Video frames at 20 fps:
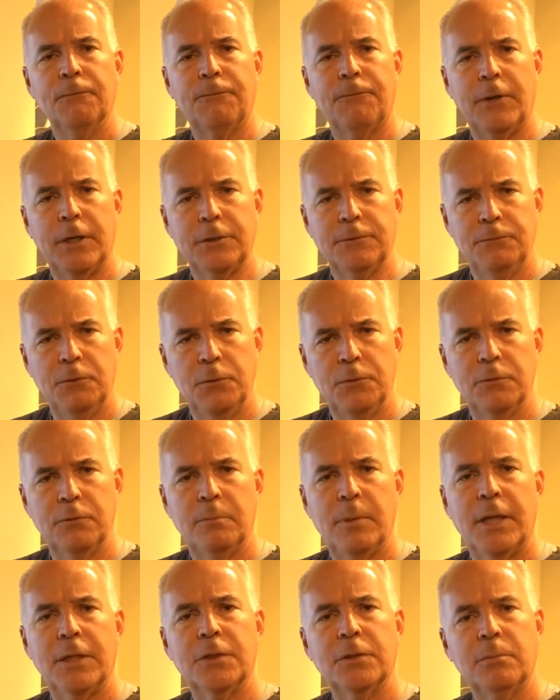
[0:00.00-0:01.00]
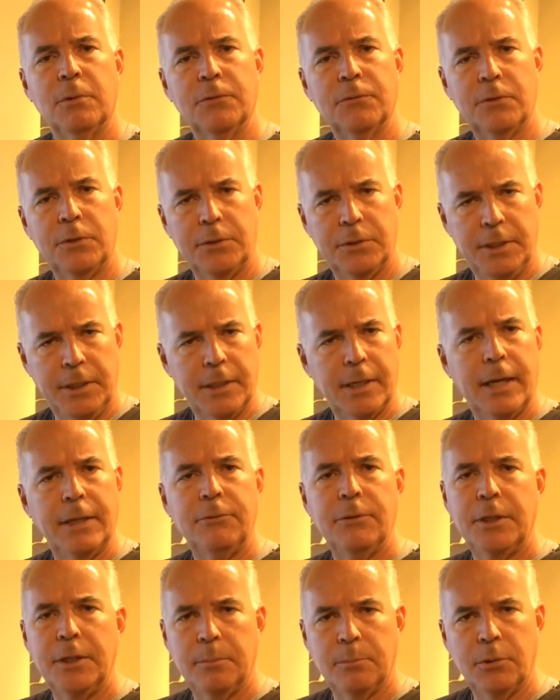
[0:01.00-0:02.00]
fresh fruits and vegetables that are
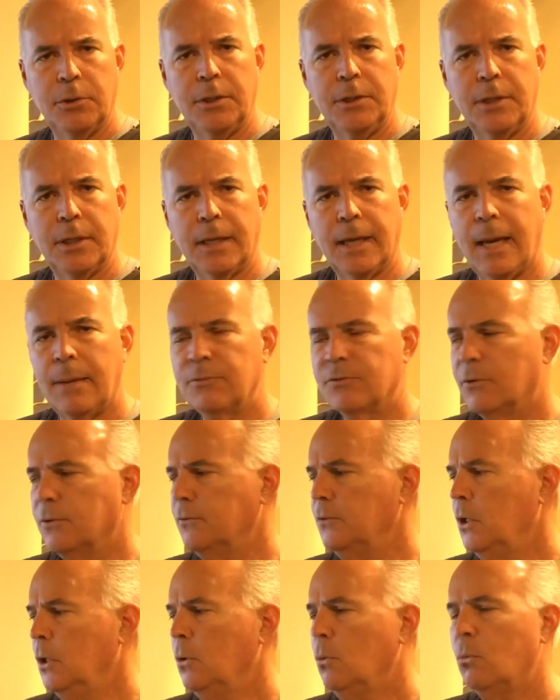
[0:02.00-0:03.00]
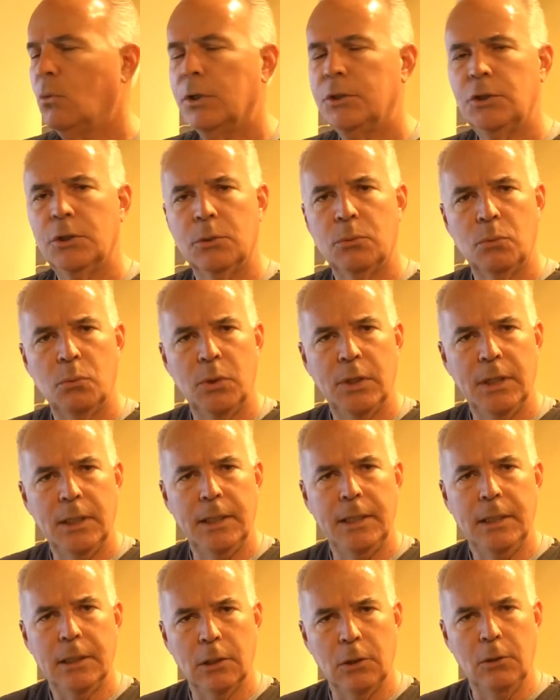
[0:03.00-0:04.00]
dehydrated and put into capsules, what you're
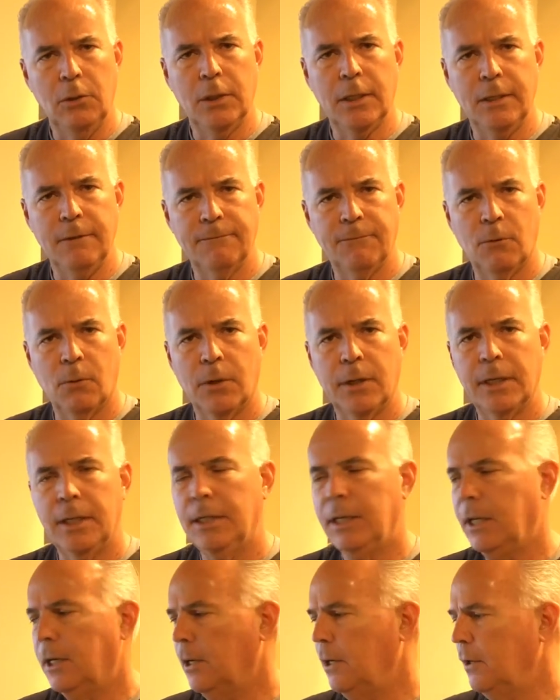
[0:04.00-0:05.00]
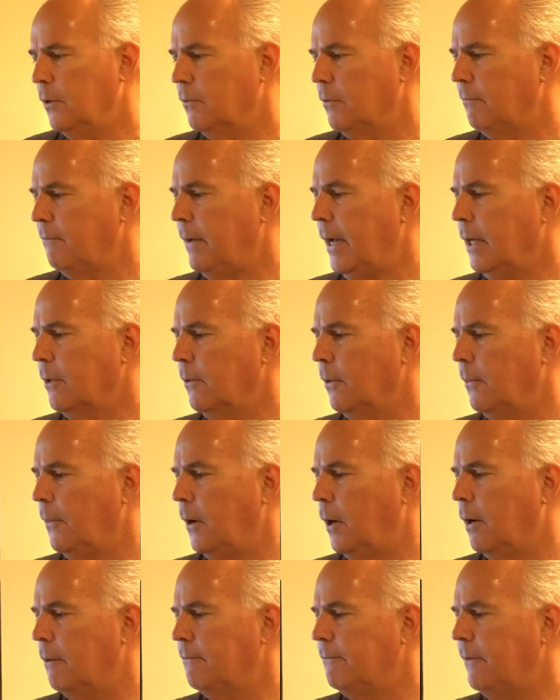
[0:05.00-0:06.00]
really looking for in here is the fact that
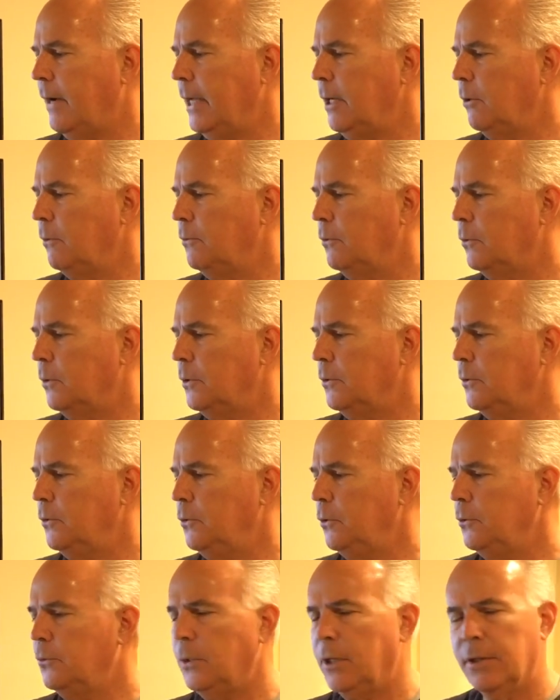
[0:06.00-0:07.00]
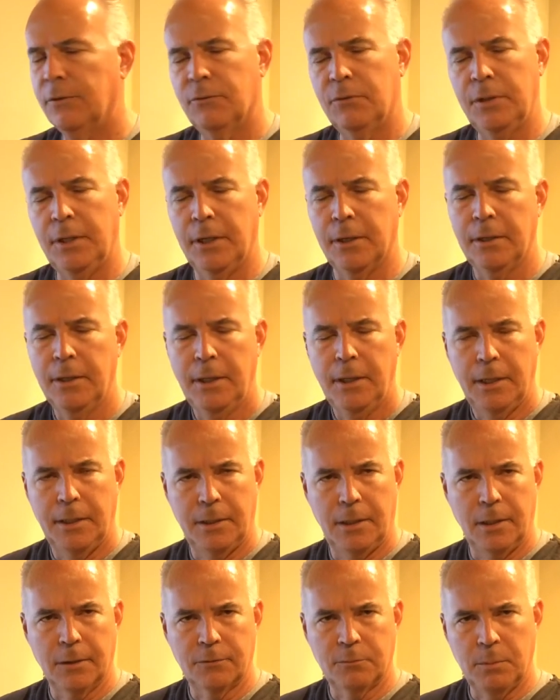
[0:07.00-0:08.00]
there are phytonutrients in here.
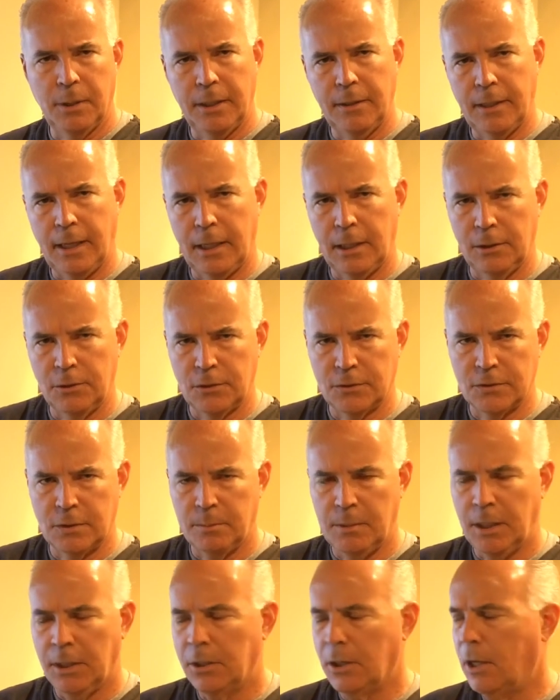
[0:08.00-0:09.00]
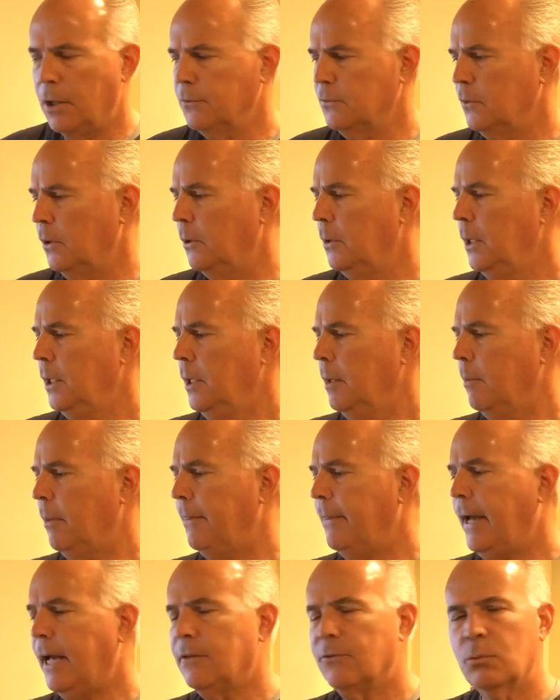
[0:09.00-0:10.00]
And I'll explain that in just a minute also.
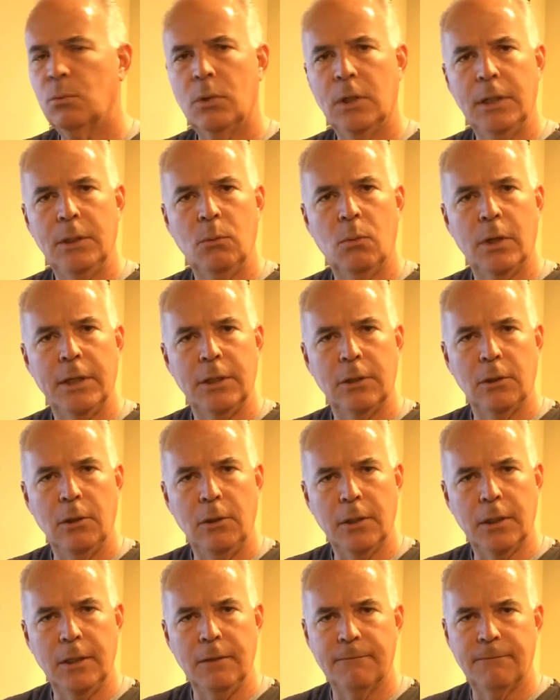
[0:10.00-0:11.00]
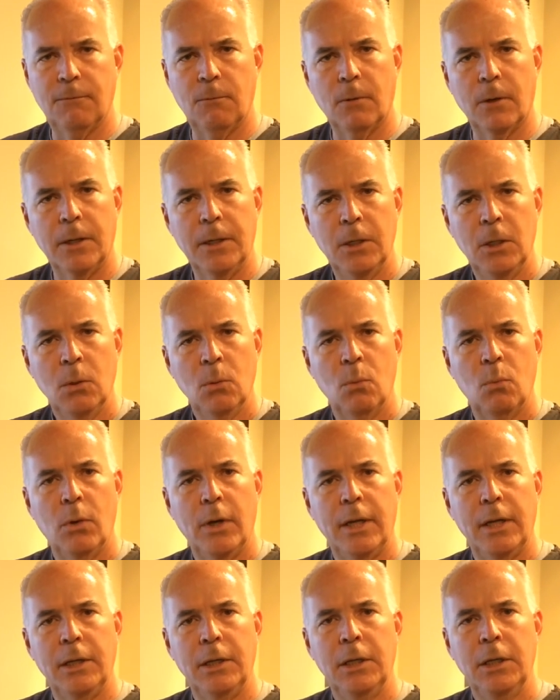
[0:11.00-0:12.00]
But that's really what you're looking for
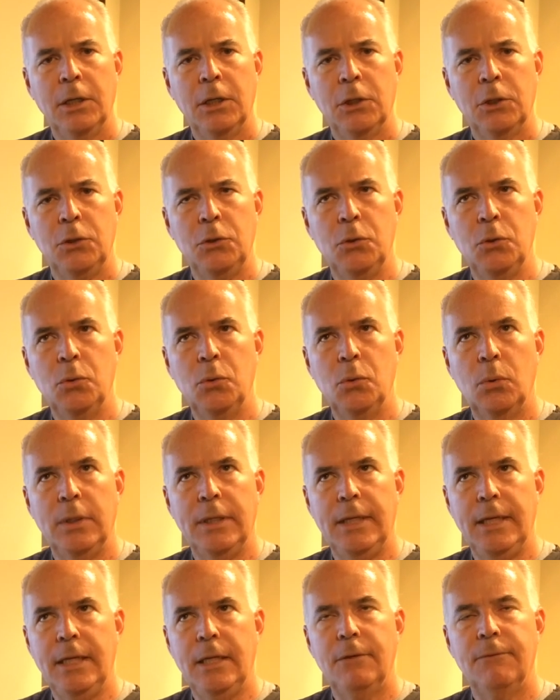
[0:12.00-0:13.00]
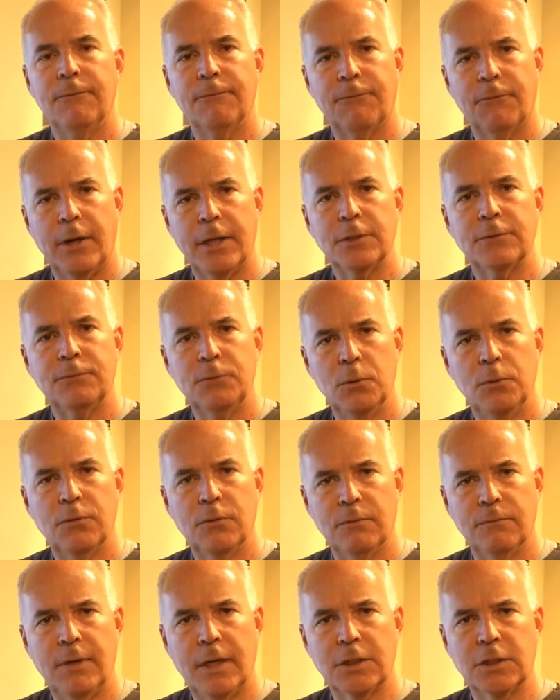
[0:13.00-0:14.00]
when you eat fresh
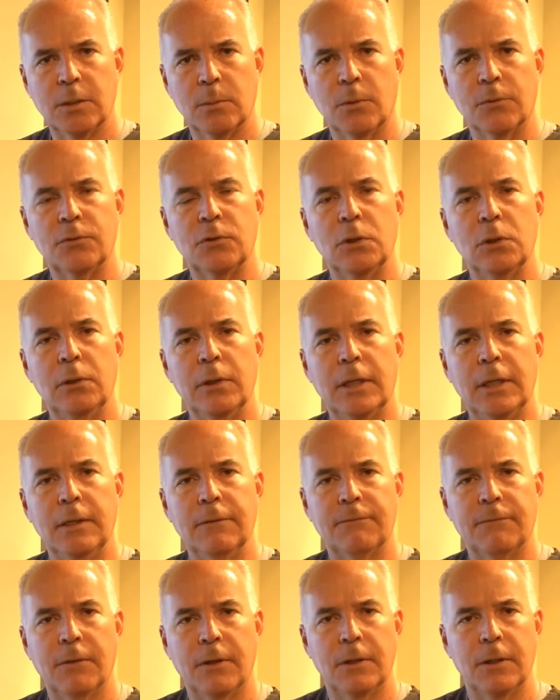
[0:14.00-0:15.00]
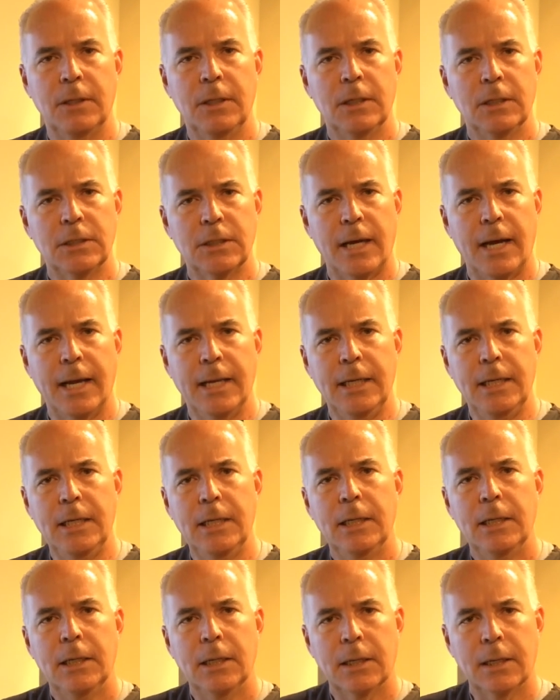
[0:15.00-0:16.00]
fruits and vegetables. You're looking for the
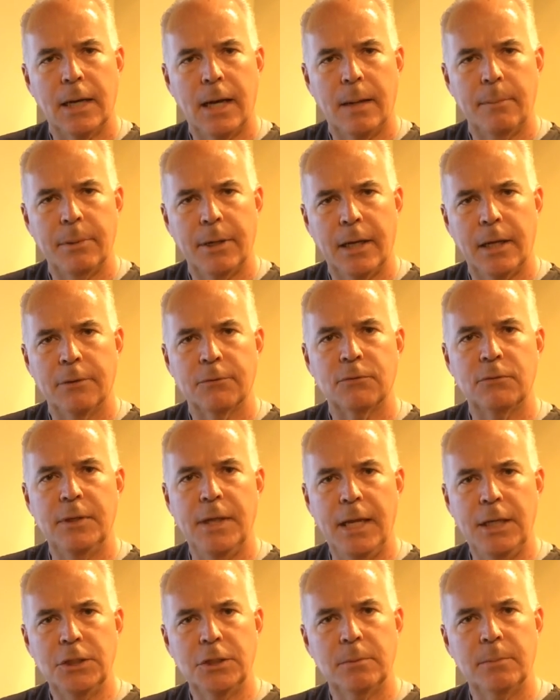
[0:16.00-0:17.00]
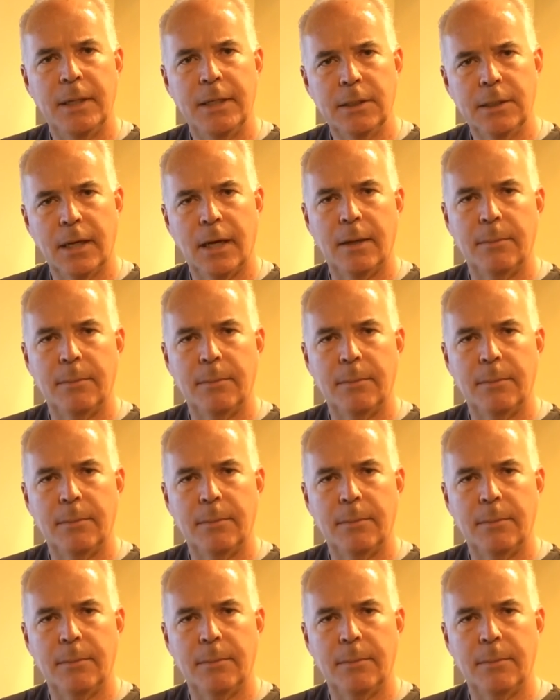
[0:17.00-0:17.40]
tiny compounds, nature-made